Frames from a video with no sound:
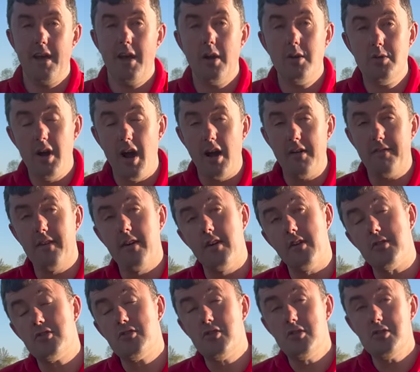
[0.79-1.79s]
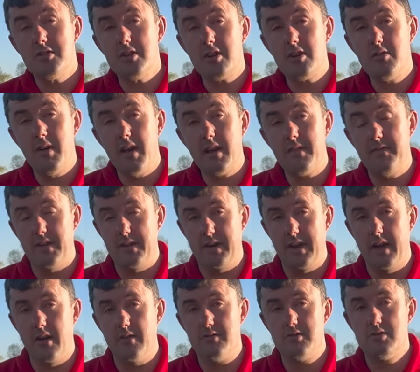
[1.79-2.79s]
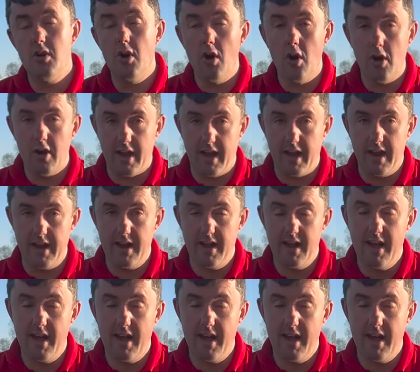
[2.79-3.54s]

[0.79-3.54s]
Right, folks, just a quick video talking